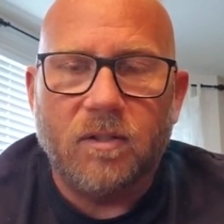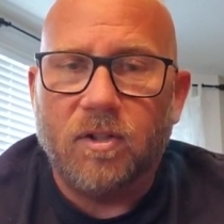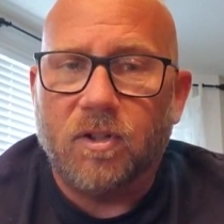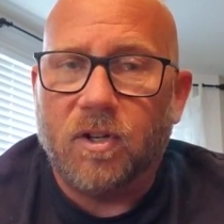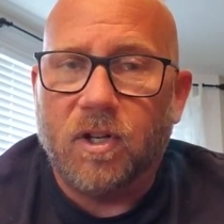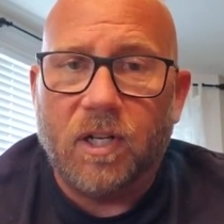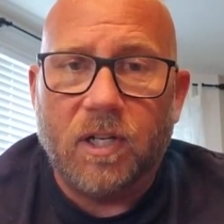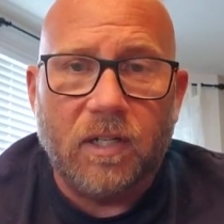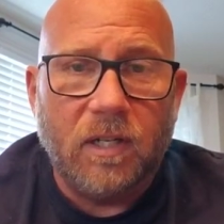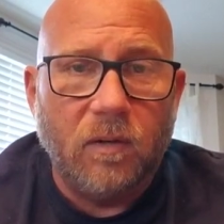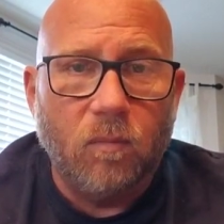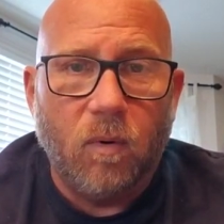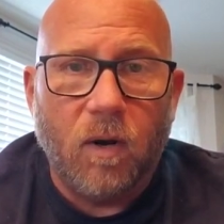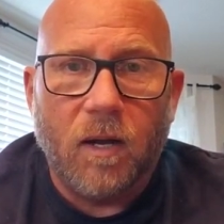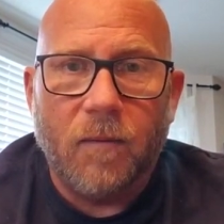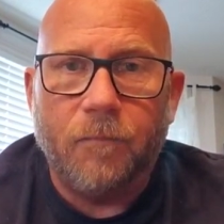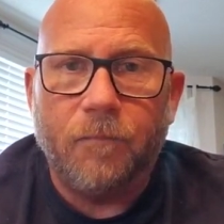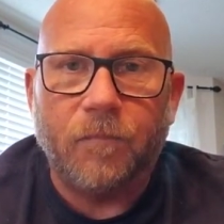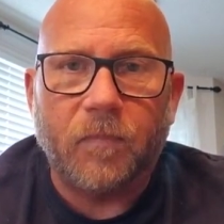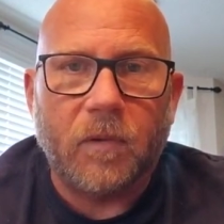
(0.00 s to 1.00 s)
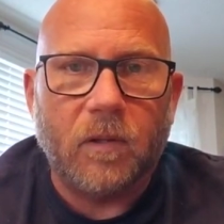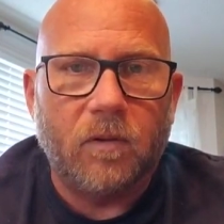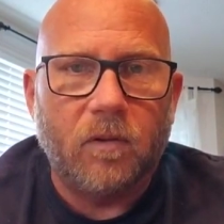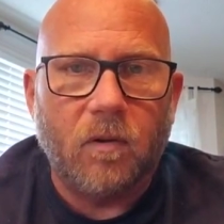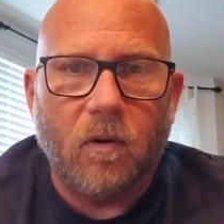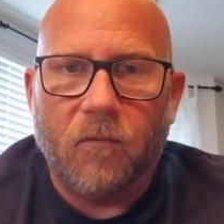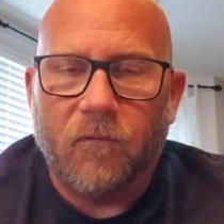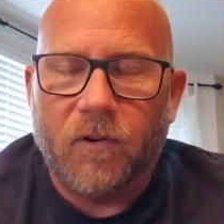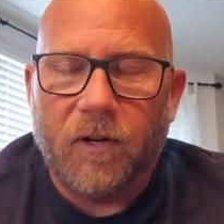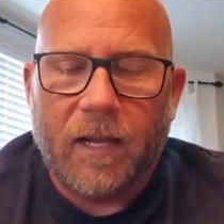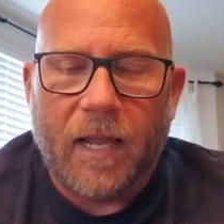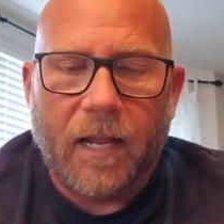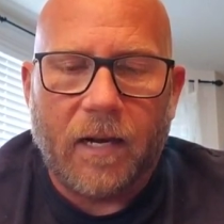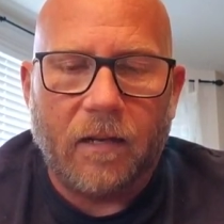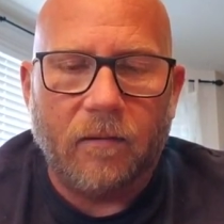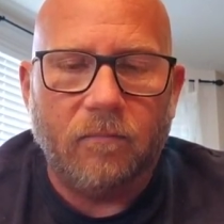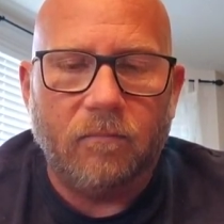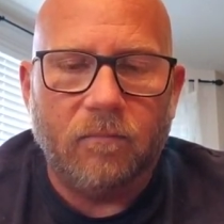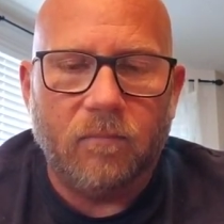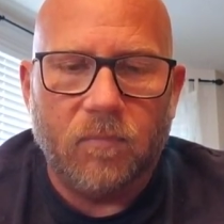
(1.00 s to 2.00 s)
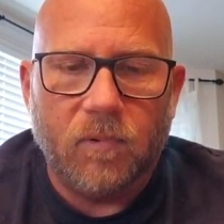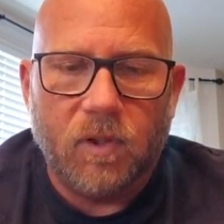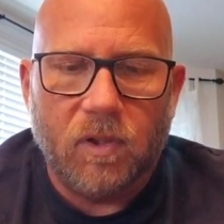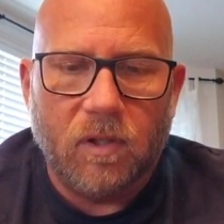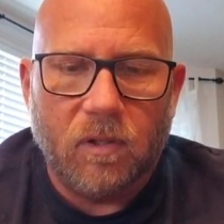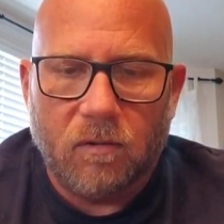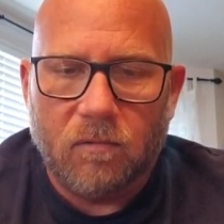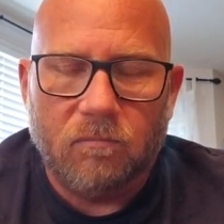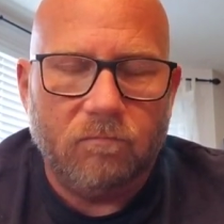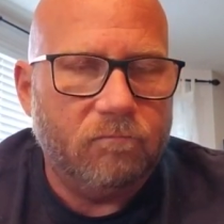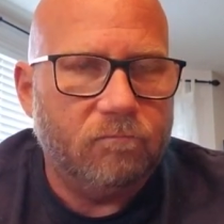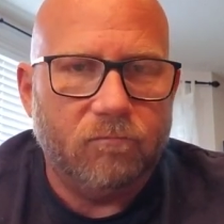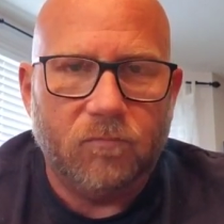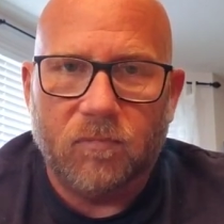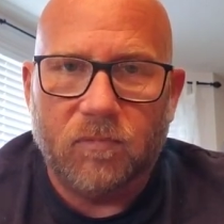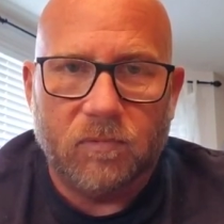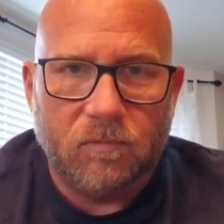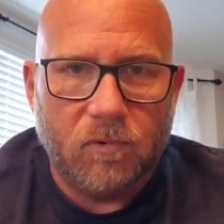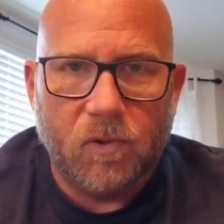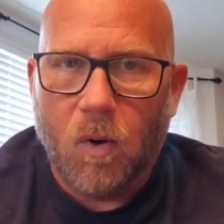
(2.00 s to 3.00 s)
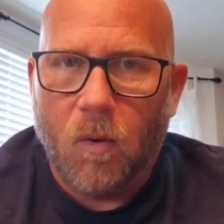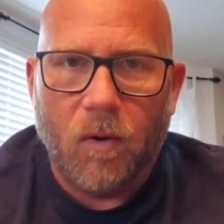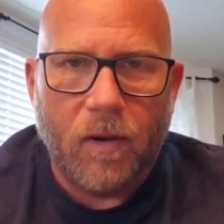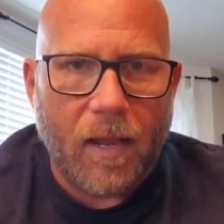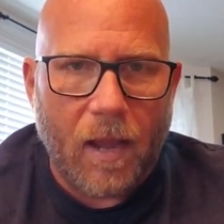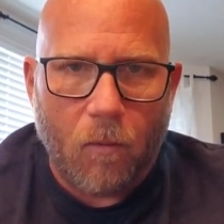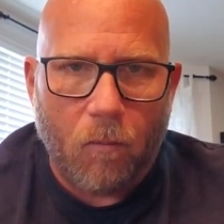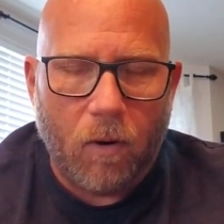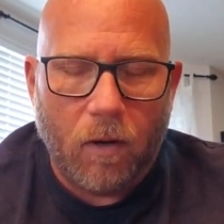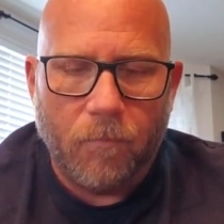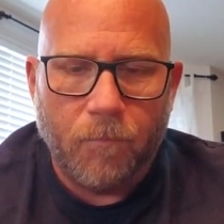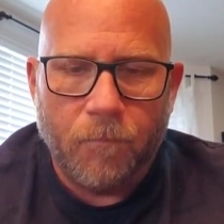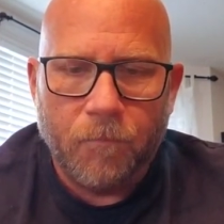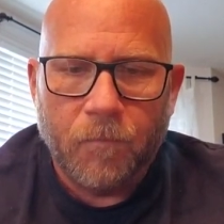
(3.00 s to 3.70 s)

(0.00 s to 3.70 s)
You're going to need one. Don't forget it. You go and get one.